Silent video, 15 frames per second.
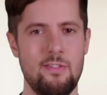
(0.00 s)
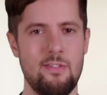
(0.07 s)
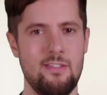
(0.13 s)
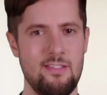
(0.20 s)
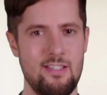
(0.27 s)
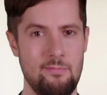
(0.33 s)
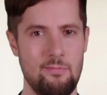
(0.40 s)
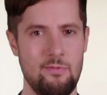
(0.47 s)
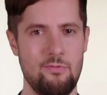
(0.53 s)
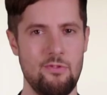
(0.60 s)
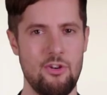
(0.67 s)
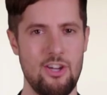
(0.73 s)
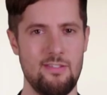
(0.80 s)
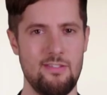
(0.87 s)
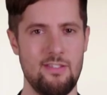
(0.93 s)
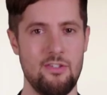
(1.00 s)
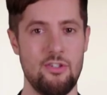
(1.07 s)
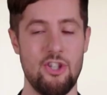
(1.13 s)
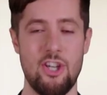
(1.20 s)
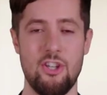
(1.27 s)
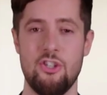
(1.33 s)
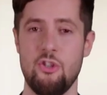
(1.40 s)
This simple phrase can
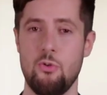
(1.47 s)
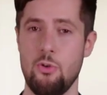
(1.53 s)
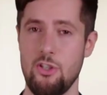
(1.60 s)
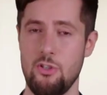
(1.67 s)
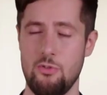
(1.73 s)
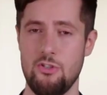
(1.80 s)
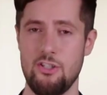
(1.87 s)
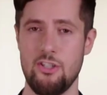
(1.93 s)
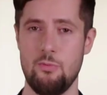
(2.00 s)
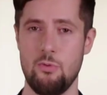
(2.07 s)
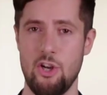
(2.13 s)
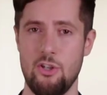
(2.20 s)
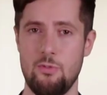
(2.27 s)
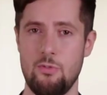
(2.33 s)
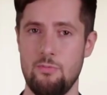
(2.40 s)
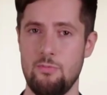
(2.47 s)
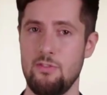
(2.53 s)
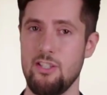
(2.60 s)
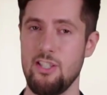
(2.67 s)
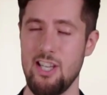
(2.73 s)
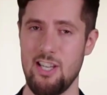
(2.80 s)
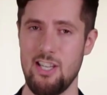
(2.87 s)
change the way you see the problem
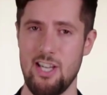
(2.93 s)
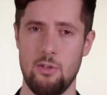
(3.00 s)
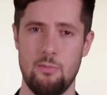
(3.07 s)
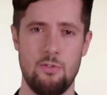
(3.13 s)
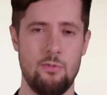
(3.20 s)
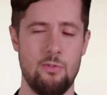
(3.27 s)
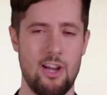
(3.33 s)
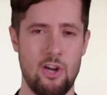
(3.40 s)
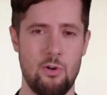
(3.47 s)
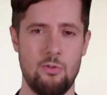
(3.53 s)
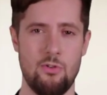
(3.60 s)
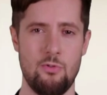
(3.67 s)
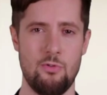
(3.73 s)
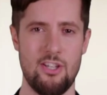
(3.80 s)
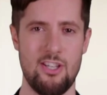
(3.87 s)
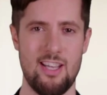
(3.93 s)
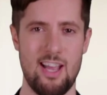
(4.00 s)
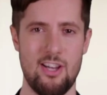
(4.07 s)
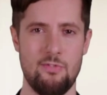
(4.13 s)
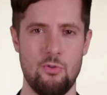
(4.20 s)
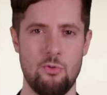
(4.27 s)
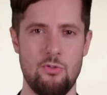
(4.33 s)
and how much power you let it
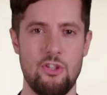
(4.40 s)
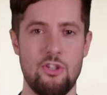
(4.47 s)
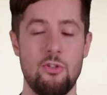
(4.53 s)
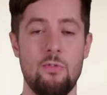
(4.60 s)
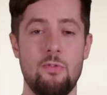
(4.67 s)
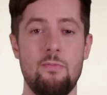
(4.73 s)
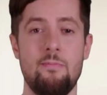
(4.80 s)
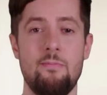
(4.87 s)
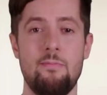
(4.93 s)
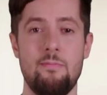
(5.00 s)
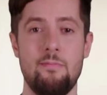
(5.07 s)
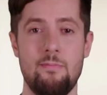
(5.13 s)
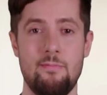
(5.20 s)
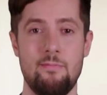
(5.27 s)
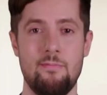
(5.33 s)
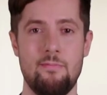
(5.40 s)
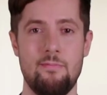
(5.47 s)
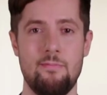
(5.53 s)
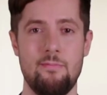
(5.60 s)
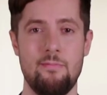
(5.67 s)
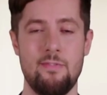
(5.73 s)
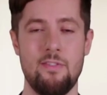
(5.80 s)
have over you.
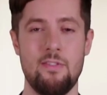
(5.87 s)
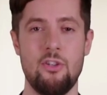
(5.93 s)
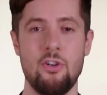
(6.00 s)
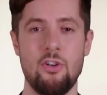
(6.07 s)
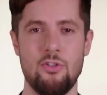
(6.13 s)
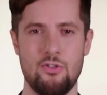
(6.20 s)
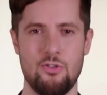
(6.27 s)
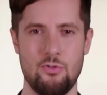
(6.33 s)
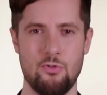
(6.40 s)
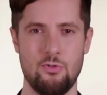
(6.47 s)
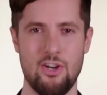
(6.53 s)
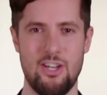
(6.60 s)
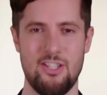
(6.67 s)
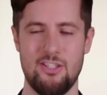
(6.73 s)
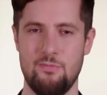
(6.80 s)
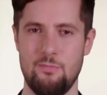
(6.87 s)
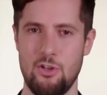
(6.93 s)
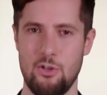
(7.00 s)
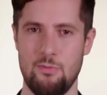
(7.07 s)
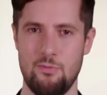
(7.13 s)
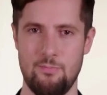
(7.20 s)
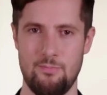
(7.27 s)
There are two kinds of
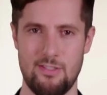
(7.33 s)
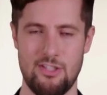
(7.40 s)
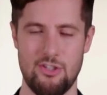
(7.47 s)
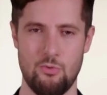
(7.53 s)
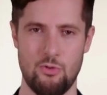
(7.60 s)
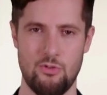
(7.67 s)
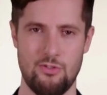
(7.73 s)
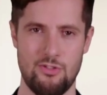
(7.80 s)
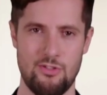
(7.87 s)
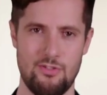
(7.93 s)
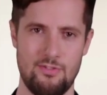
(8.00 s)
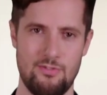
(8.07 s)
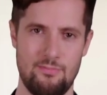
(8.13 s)
problems in this world.